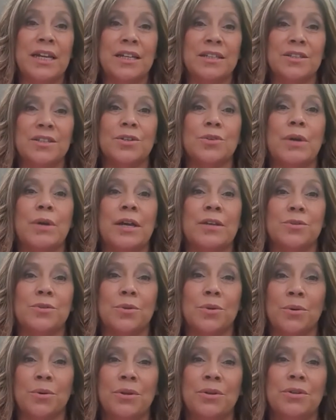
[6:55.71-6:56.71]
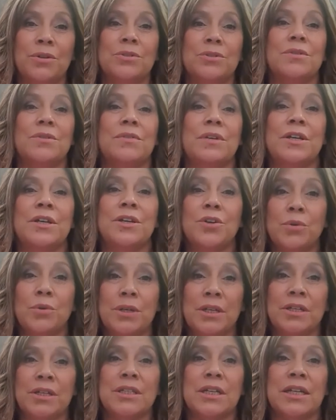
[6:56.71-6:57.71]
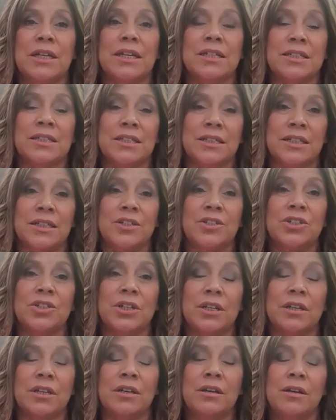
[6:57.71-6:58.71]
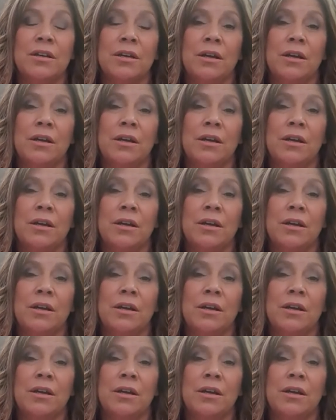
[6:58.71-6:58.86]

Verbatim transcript: It's a gradual sort of increase and escalation.